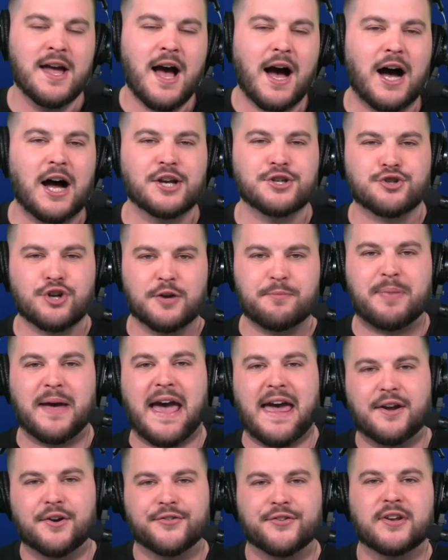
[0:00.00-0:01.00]
Andre
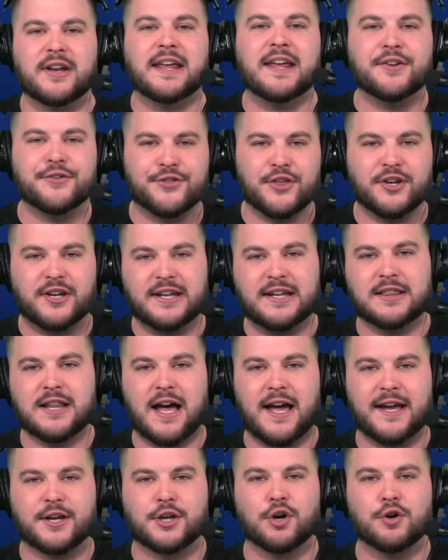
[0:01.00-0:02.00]
Patterson is the
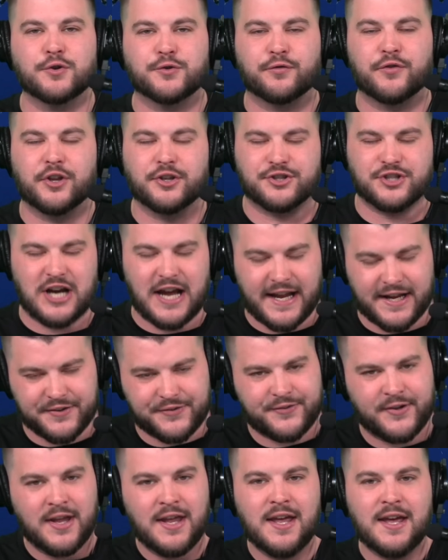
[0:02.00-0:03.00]
D-line coach for the
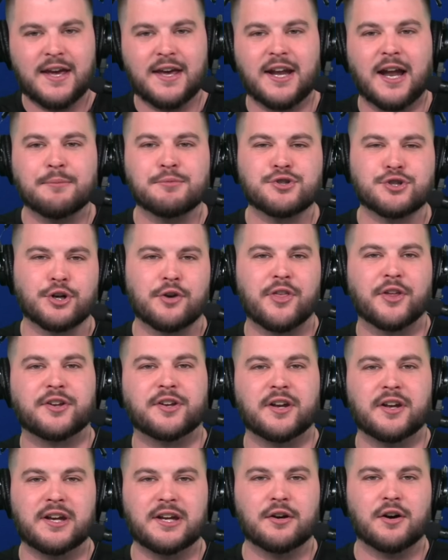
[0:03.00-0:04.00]
Giants. And I'm sure that
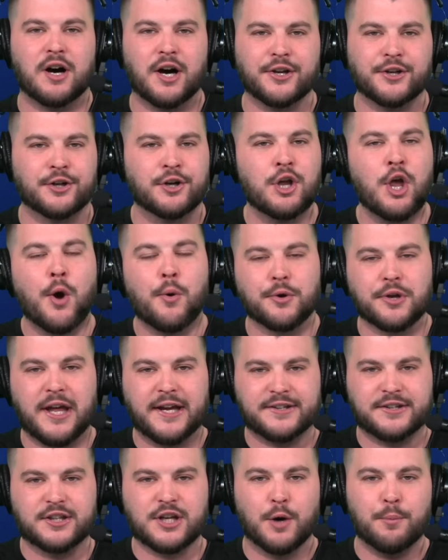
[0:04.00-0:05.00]
Danielle Hunter would
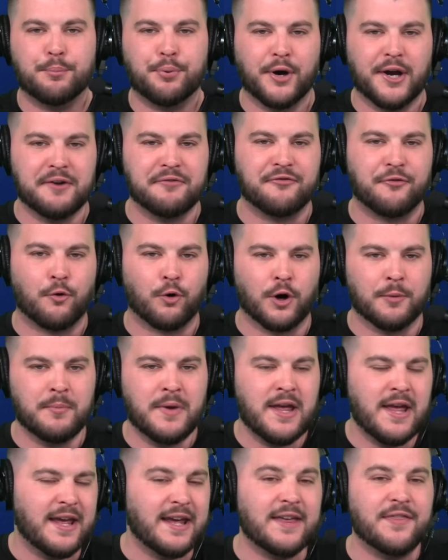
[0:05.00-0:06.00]
like to come play for him
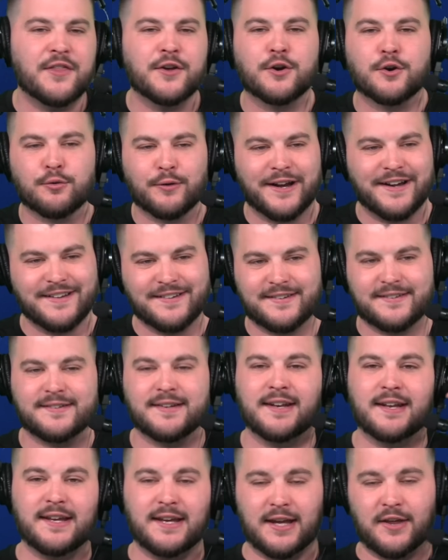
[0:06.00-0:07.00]
in the greatest
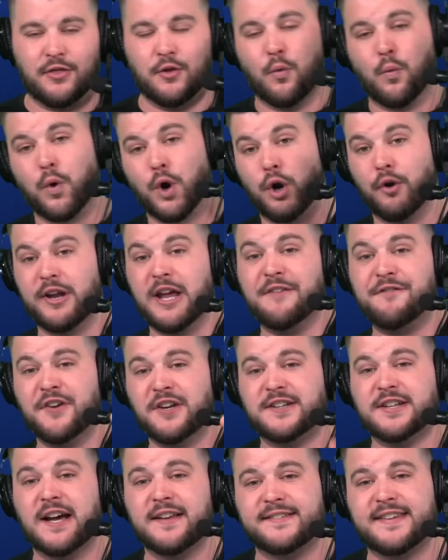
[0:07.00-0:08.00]
city in the world. If
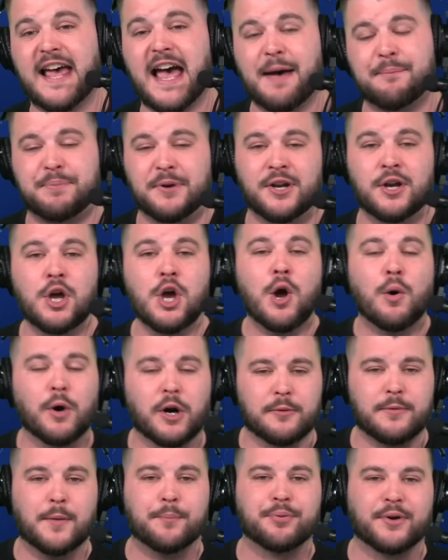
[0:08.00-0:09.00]
it does happen, we're
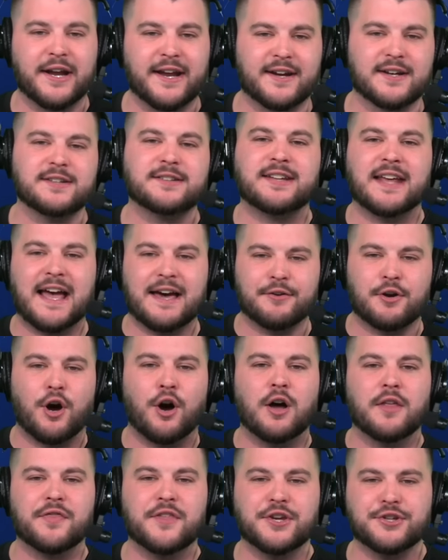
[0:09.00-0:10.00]
going to be breaking it down
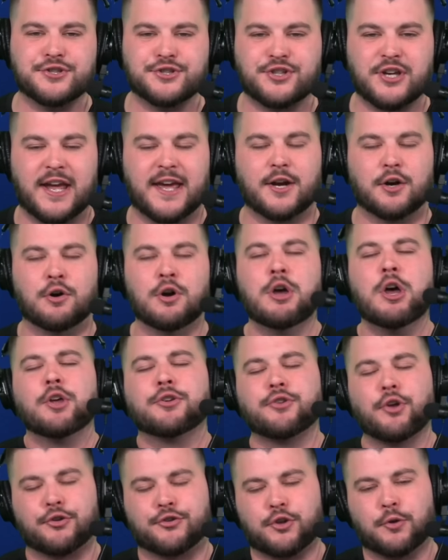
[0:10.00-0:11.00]
on this channel.
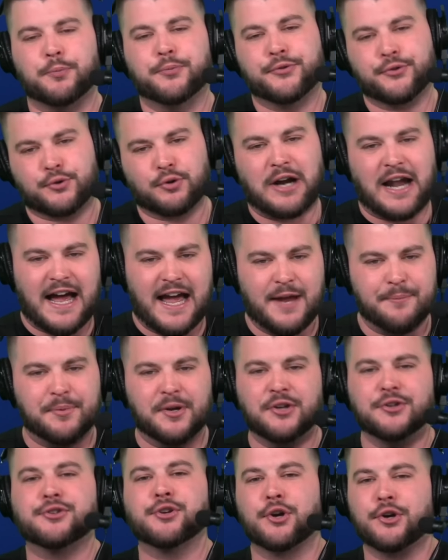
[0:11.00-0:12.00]
So subscribe
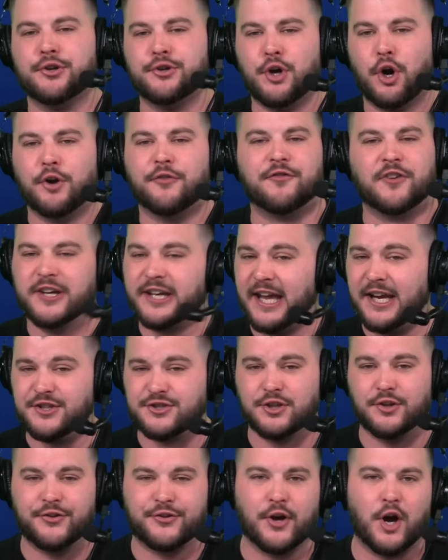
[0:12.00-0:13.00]
and turn your
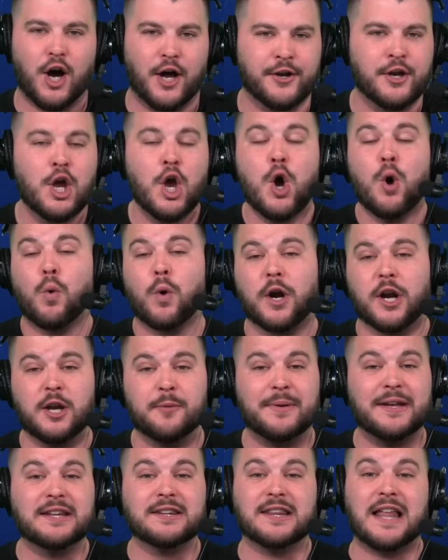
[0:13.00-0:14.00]
notifications on. We're going to
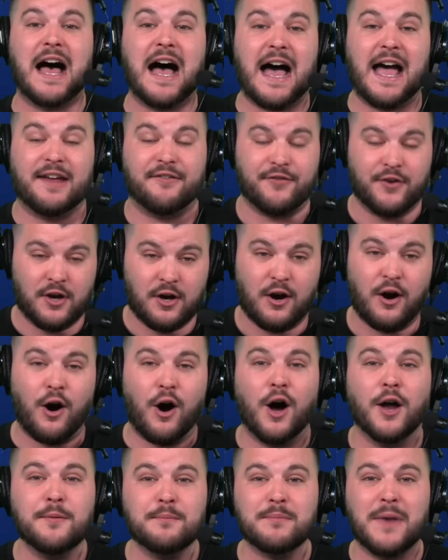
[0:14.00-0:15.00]
be live
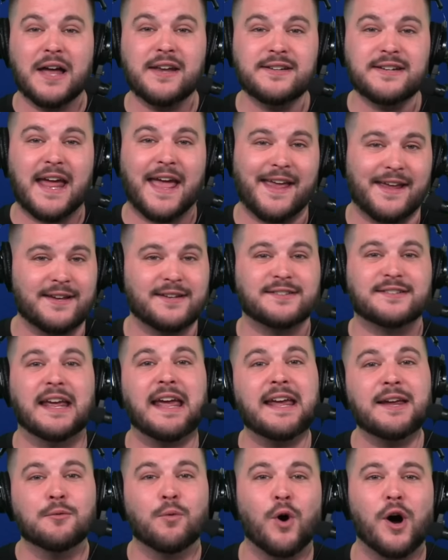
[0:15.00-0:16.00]
on Monday,
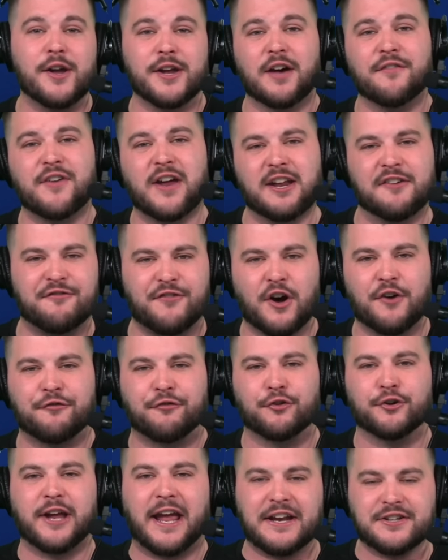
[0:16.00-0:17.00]
day one of NFL
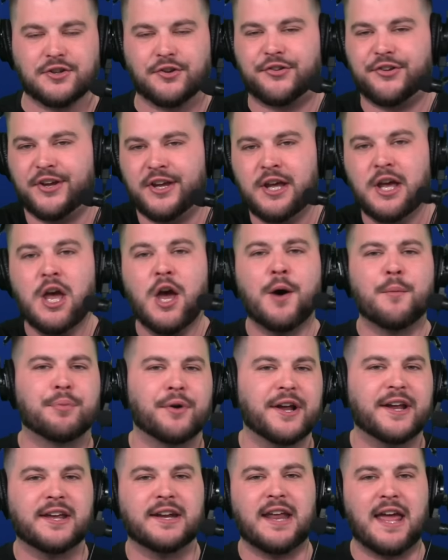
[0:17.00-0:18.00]
free agency,
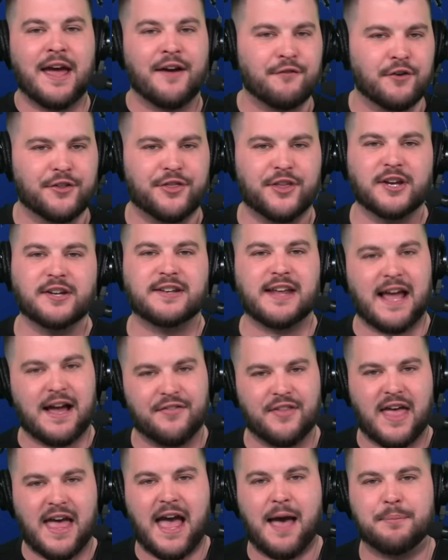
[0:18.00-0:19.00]
breaking everything
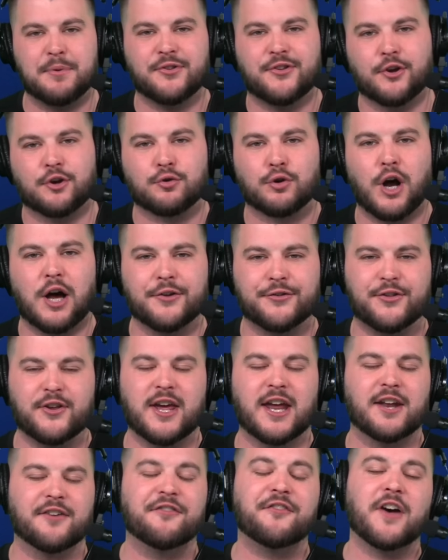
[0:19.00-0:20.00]
down that happens across the
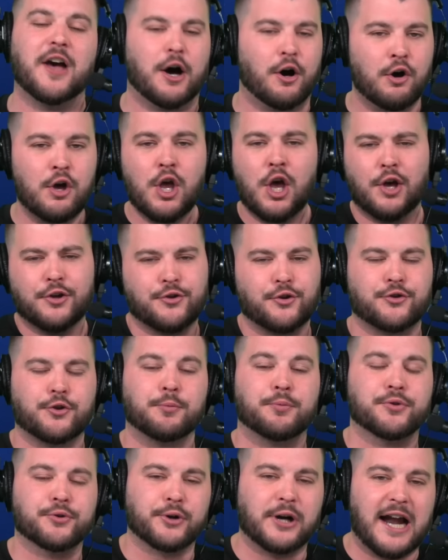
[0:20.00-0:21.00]
NFL. So
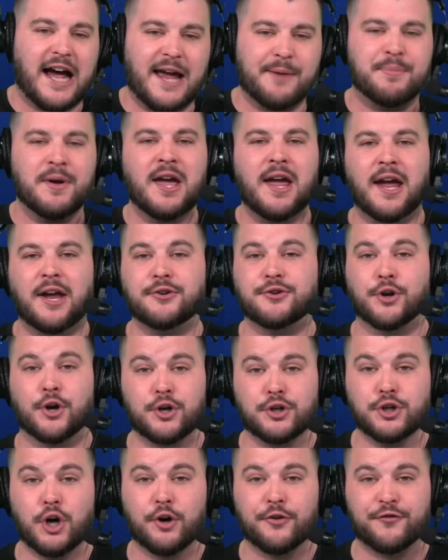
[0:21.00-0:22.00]
subscribe and turn
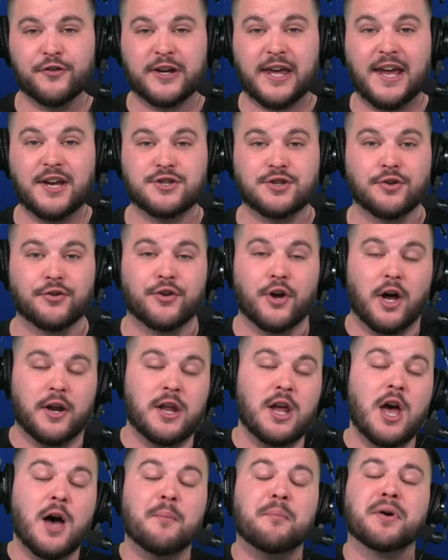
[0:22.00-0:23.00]
your notifications on,
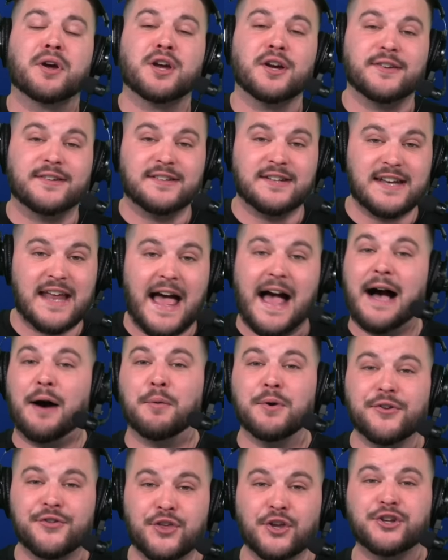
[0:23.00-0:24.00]
because
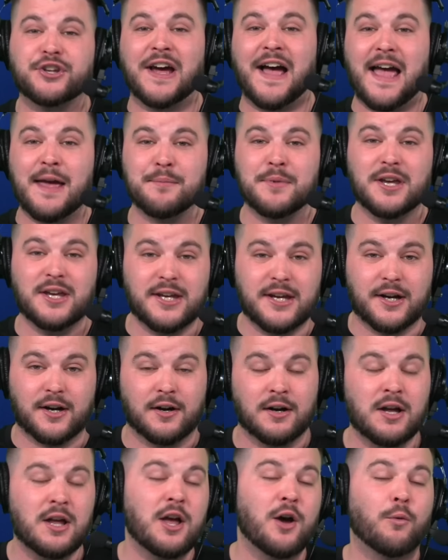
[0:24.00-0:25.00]
now is the time of
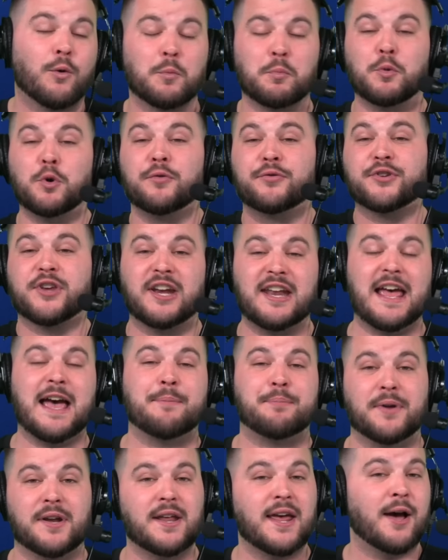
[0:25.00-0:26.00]
year where moves can
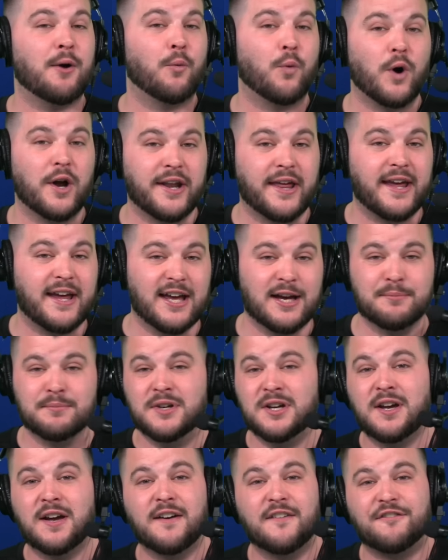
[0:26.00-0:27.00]
happen at 1 a.m.,
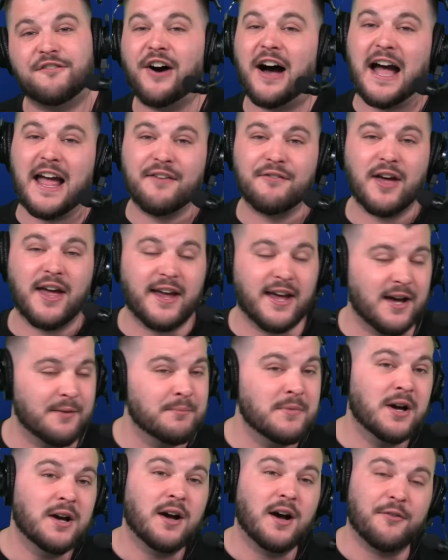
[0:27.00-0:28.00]
5
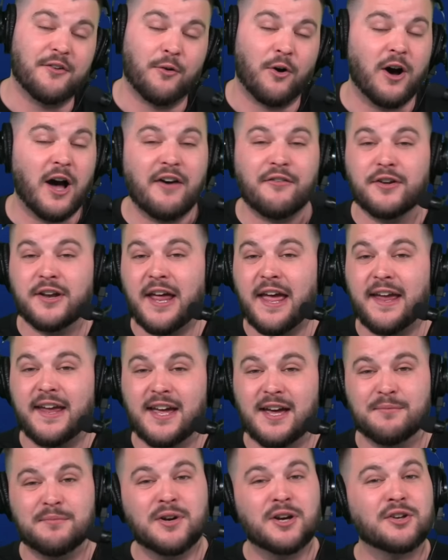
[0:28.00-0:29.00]
a.m., 11
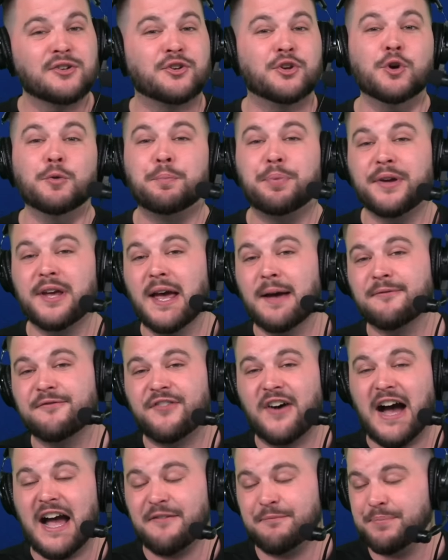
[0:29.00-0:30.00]
a.m., 2 p.m.,
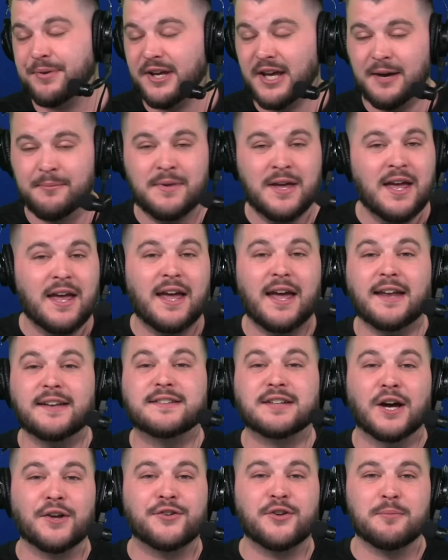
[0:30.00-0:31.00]
5 p.m.
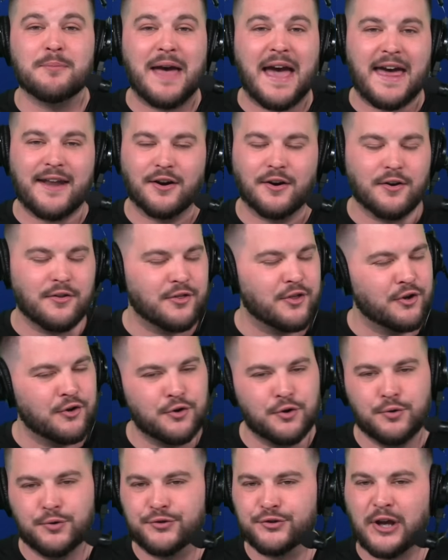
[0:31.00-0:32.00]
It doesn't matter. The
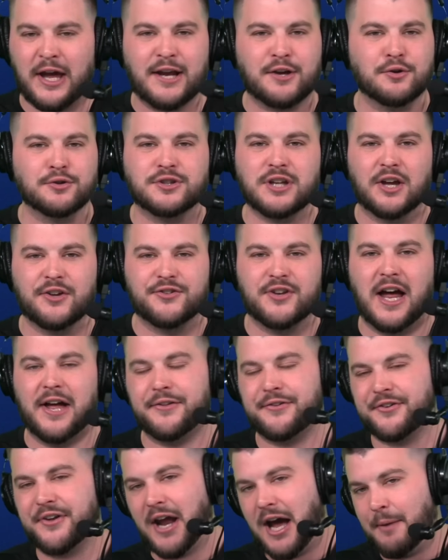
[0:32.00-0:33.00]
news cycle does
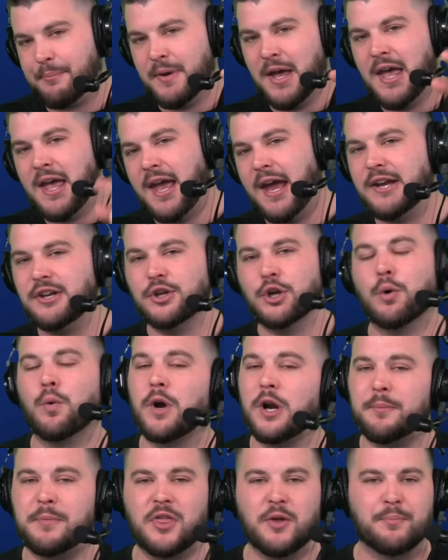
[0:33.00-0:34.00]
not stop, and you don't
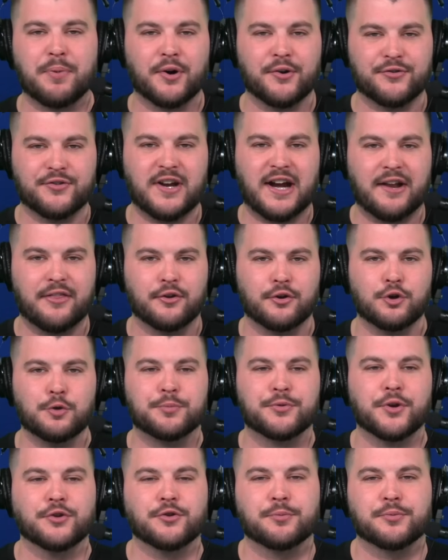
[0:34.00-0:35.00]
want to be the person out of the
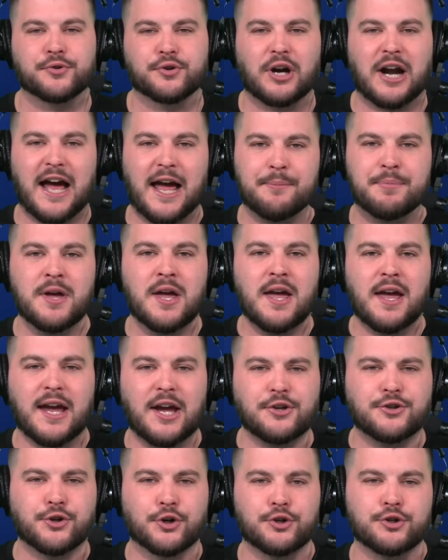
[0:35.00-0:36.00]
loop. So subscribe
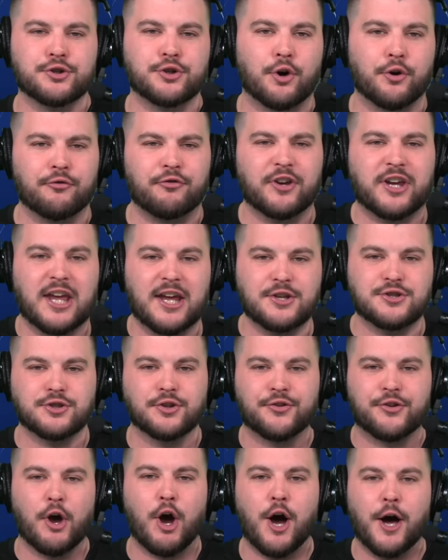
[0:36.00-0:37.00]
and turn your
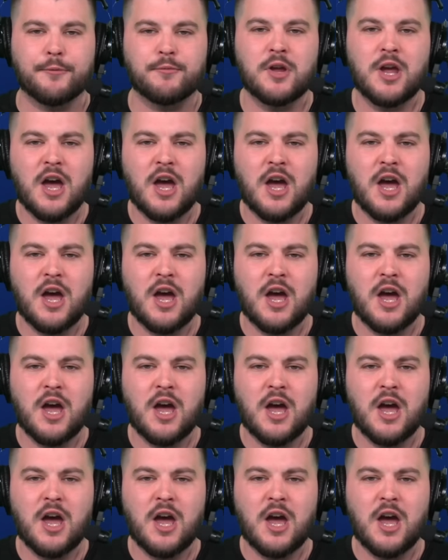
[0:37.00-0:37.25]
notifications on.